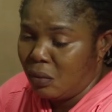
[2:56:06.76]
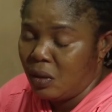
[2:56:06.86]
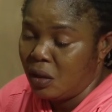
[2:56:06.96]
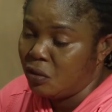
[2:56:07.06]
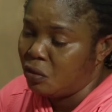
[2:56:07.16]

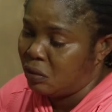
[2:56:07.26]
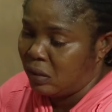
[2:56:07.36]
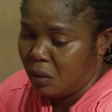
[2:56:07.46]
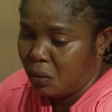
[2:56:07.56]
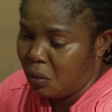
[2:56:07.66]
We need to
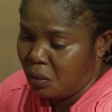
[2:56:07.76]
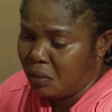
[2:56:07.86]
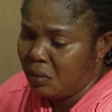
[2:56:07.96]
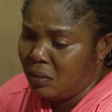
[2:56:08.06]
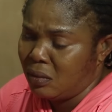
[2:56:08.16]
thank
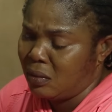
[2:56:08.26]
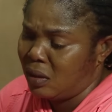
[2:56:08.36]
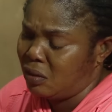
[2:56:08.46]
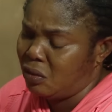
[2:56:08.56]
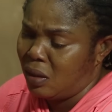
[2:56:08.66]
God
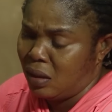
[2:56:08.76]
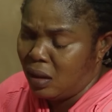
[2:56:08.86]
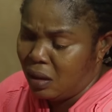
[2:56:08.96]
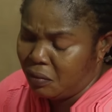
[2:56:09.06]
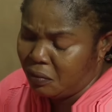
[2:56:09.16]
that we are
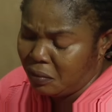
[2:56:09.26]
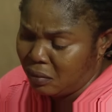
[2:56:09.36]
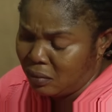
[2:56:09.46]
alive.